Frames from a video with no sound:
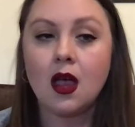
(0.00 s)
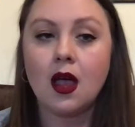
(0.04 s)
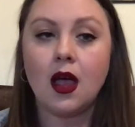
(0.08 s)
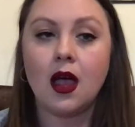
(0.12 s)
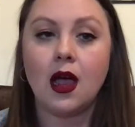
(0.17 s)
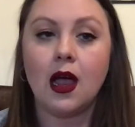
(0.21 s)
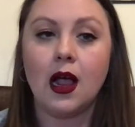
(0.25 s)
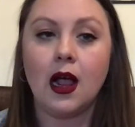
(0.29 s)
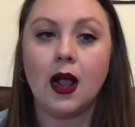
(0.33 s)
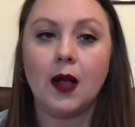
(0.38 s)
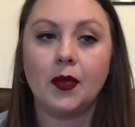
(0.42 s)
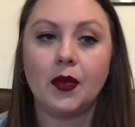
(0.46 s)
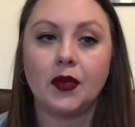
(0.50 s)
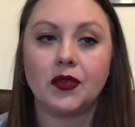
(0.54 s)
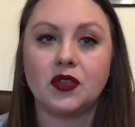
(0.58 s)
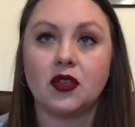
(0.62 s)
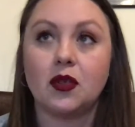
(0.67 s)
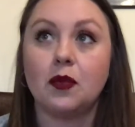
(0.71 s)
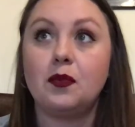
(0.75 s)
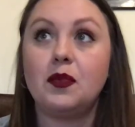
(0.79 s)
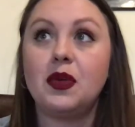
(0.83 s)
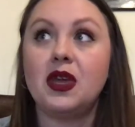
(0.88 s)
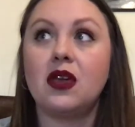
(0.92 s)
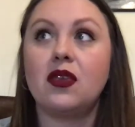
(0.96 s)
Those are
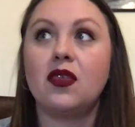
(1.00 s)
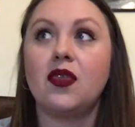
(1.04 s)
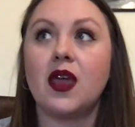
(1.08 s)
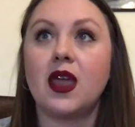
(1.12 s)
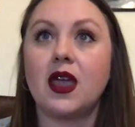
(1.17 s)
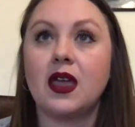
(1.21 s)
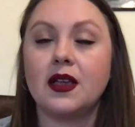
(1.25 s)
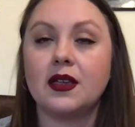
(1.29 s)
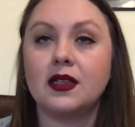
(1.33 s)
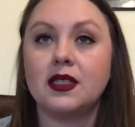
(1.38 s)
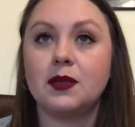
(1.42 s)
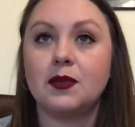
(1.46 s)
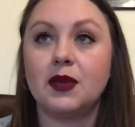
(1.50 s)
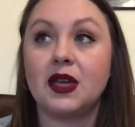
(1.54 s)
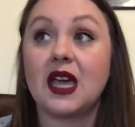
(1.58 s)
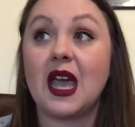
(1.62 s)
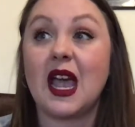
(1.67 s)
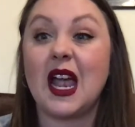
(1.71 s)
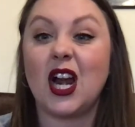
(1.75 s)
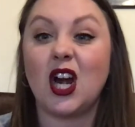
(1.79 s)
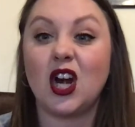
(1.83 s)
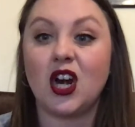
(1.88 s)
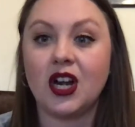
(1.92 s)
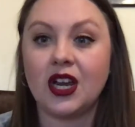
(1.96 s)
the big things, big
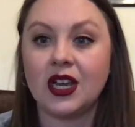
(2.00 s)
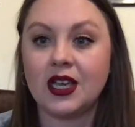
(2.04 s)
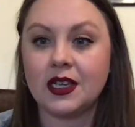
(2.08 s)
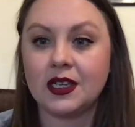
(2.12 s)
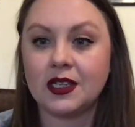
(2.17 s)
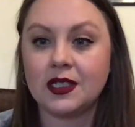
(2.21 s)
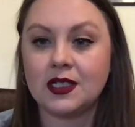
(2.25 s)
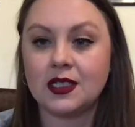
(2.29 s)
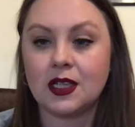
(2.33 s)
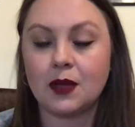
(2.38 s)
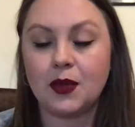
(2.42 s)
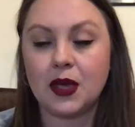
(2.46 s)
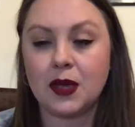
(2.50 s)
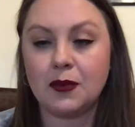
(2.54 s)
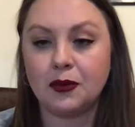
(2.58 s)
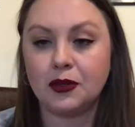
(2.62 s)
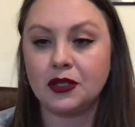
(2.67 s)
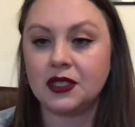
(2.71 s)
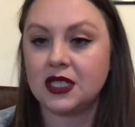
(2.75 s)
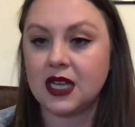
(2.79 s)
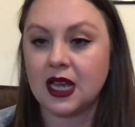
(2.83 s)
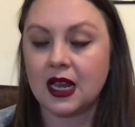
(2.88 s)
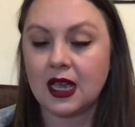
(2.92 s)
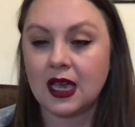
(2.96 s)
areas that people
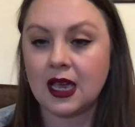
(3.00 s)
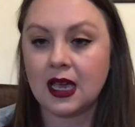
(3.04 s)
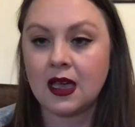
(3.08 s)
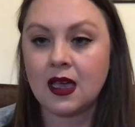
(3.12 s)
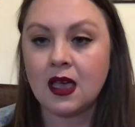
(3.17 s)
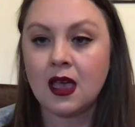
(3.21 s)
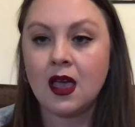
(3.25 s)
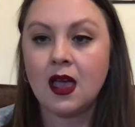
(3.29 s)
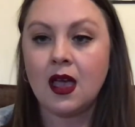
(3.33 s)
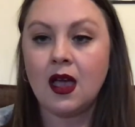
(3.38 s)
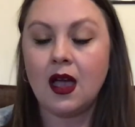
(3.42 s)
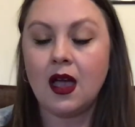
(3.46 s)
study.